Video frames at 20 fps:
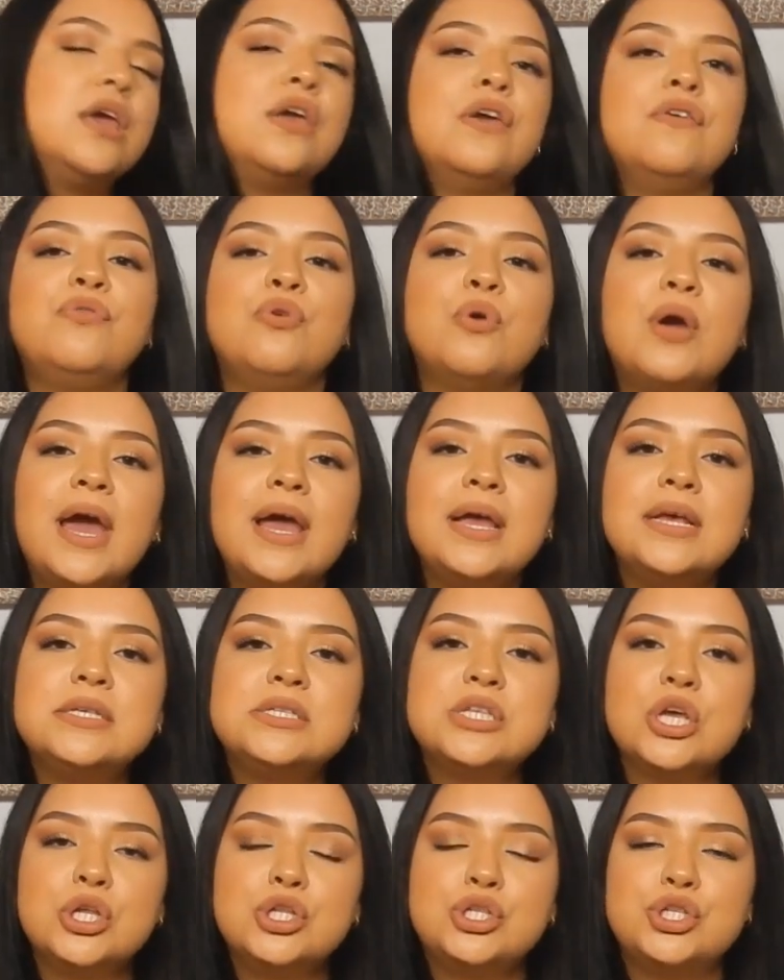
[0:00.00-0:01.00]
If you
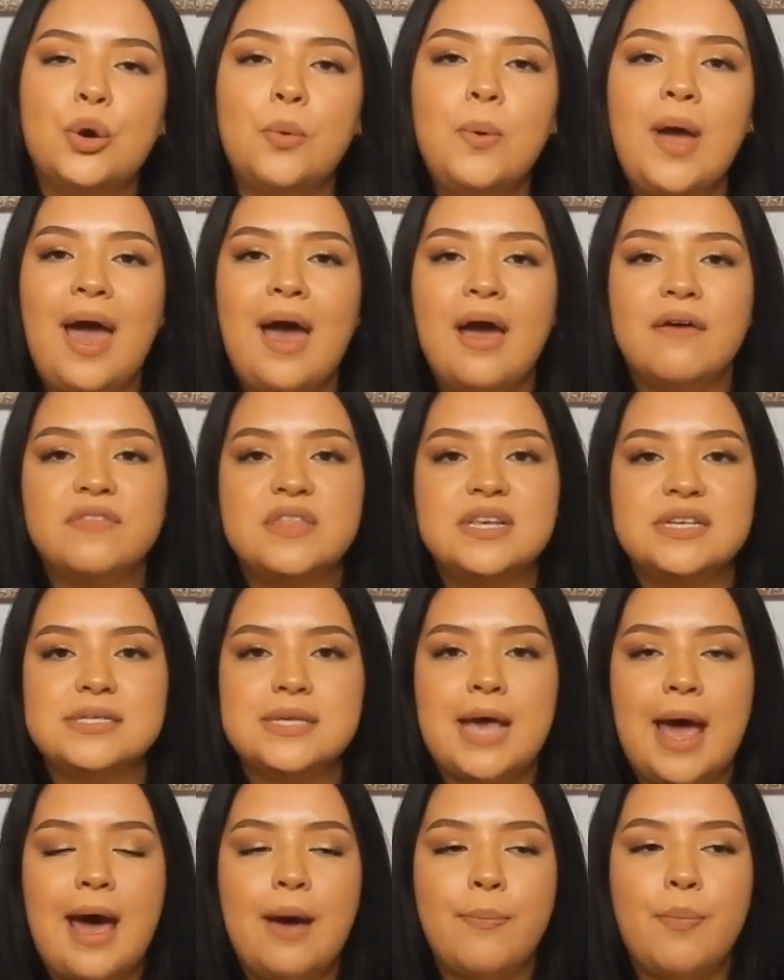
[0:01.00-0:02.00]
guys don't have
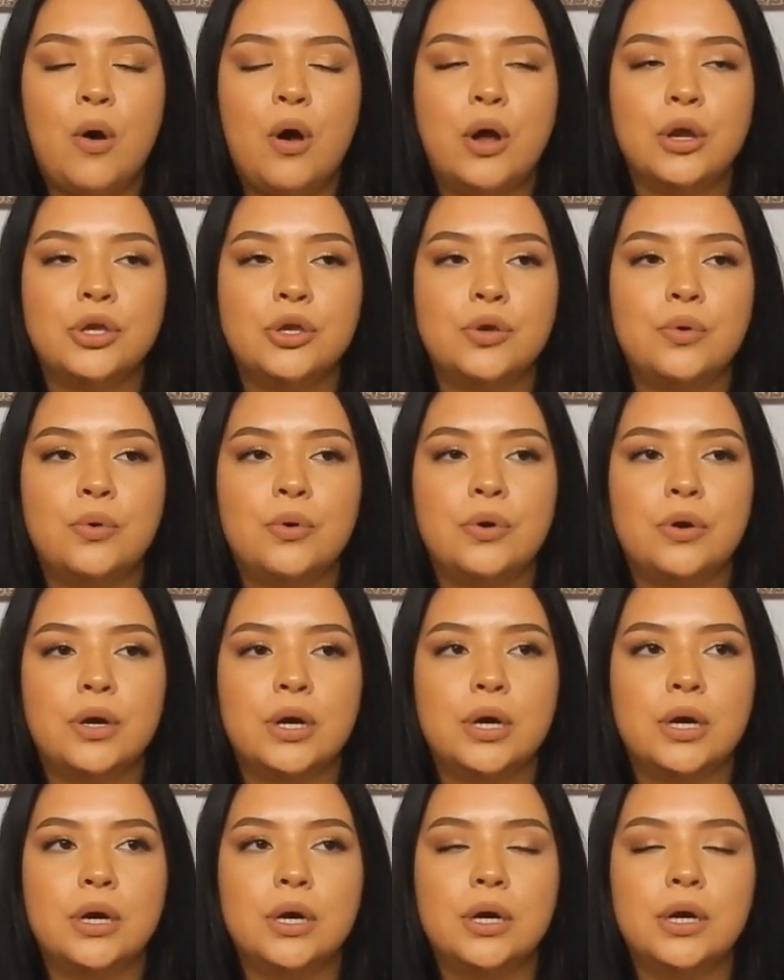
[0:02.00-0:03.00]
this app on
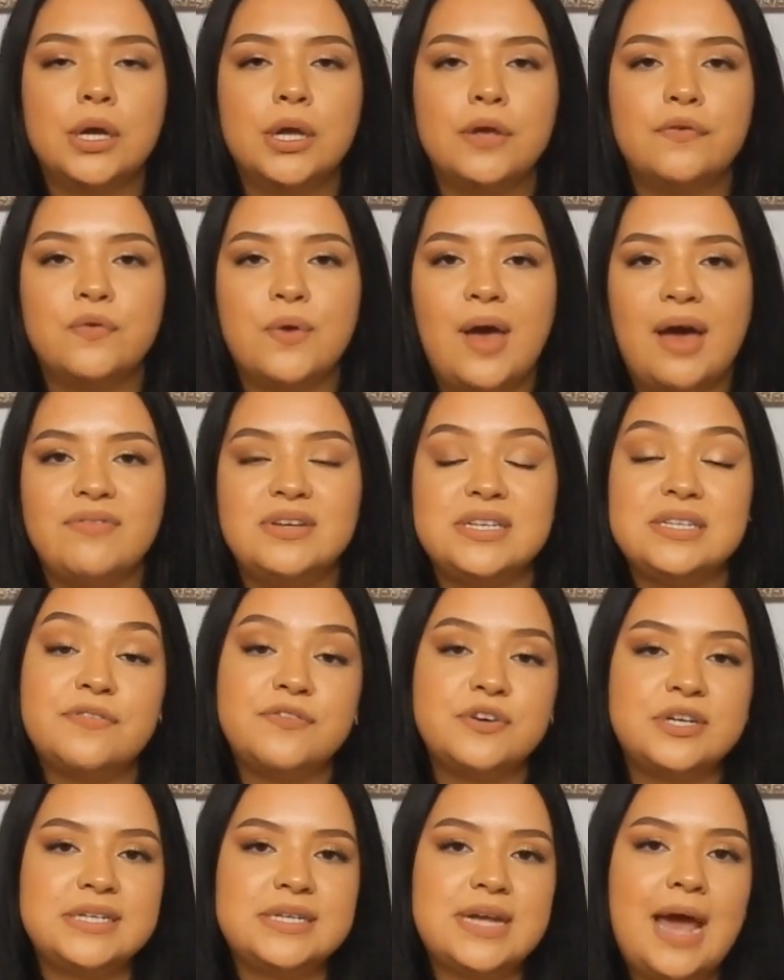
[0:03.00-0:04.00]
your, if you have a
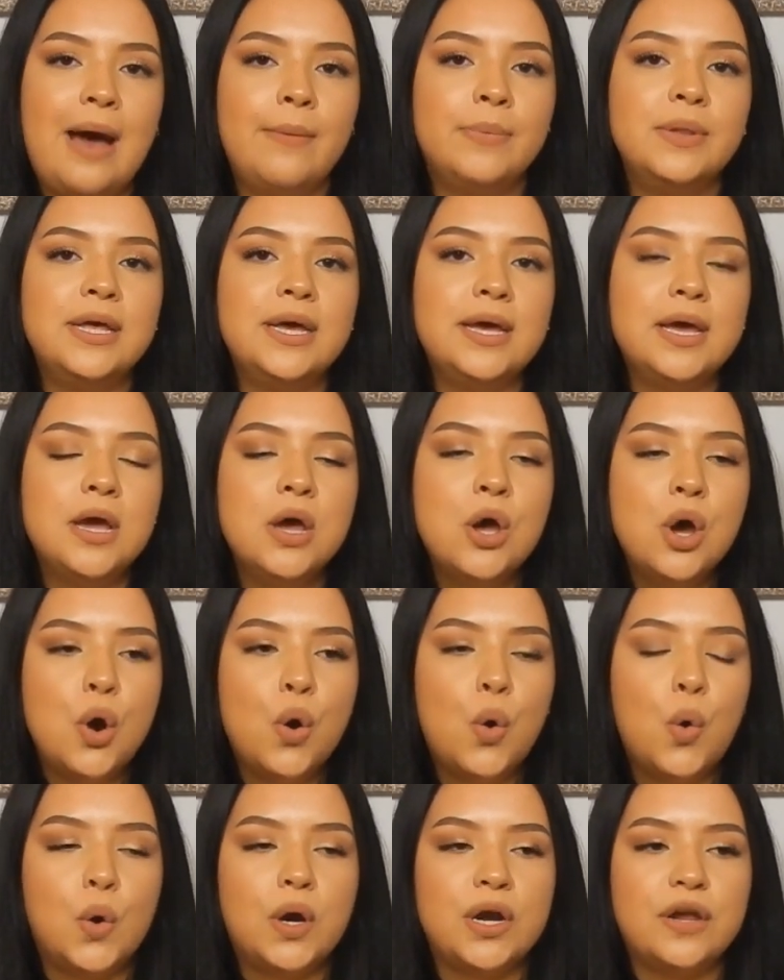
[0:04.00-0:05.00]
different tablet,
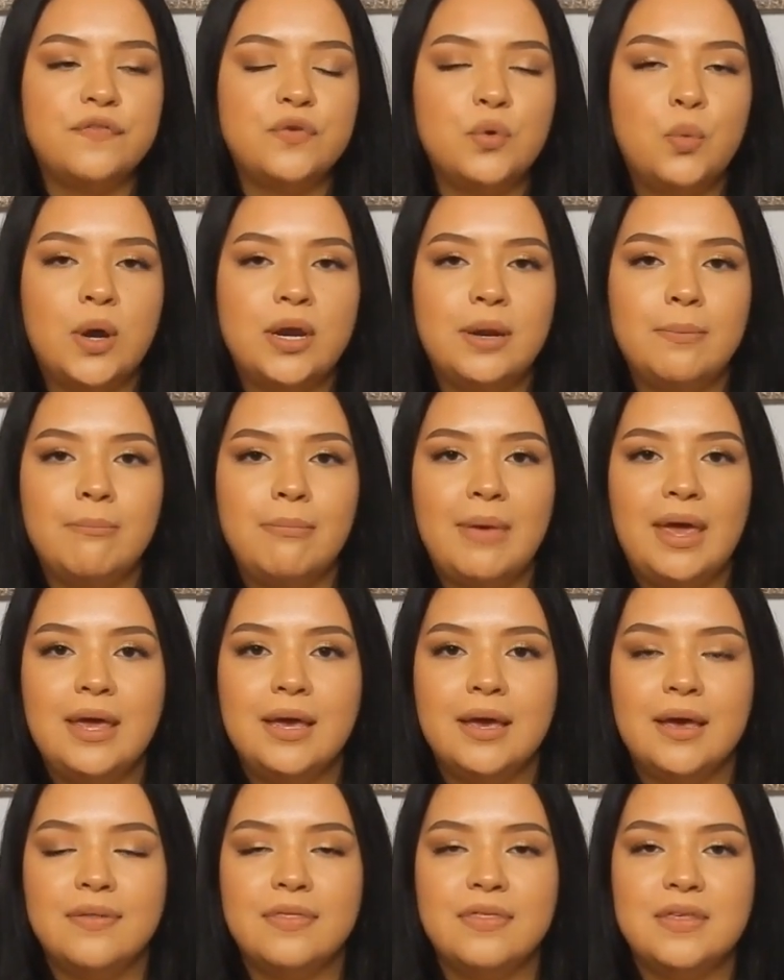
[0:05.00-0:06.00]
or if you want to
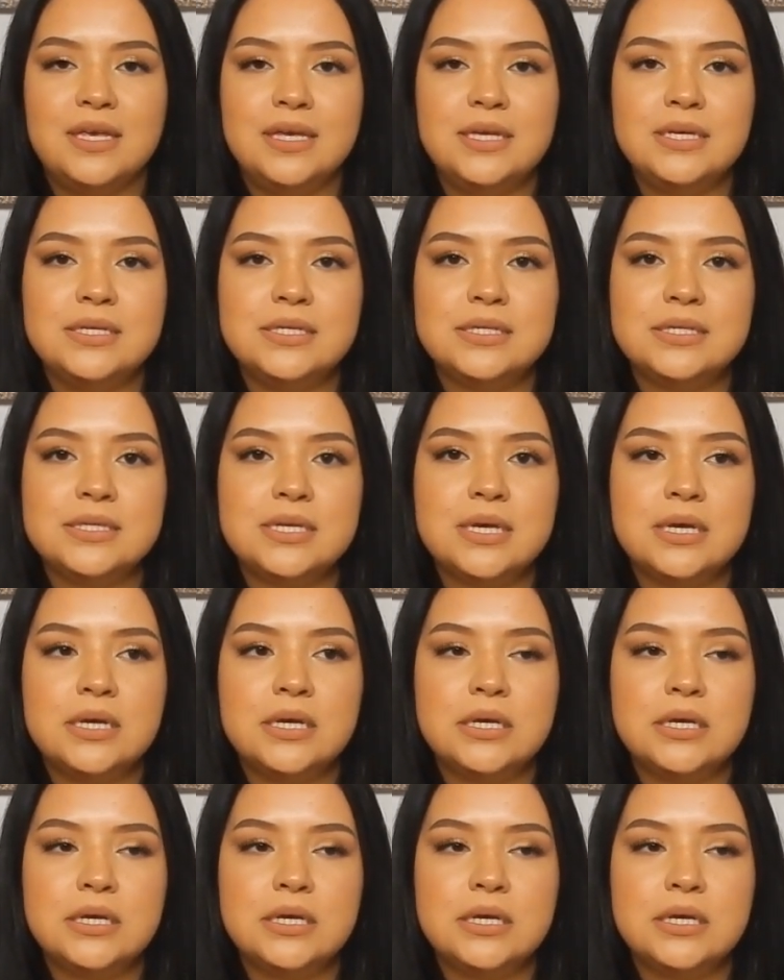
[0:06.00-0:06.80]
make these